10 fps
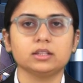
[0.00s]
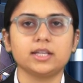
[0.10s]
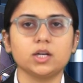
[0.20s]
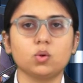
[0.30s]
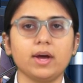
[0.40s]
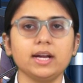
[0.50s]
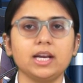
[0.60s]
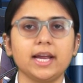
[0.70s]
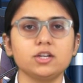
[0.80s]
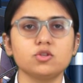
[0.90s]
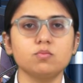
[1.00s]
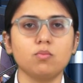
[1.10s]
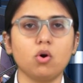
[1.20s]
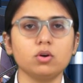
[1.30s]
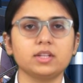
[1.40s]
That quake led to
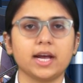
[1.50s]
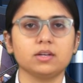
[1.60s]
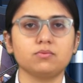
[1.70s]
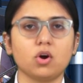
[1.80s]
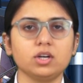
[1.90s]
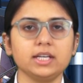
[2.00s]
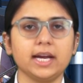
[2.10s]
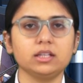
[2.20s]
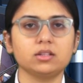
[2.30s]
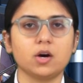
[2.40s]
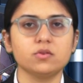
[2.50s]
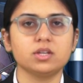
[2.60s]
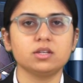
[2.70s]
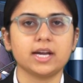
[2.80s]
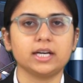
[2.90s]
more than
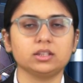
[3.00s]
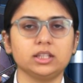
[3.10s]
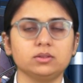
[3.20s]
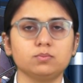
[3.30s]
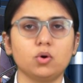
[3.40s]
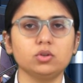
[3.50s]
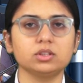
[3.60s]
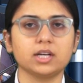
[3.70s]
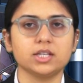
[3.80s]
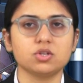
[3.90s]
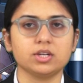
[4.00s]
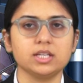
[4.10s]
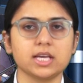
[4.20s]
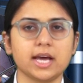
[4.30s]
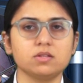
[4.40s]
48,000 deaths in both
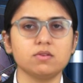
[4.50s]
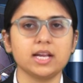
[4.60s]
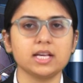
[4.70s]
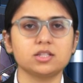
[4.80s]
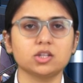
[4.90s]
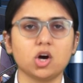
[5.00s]
countries, as well as the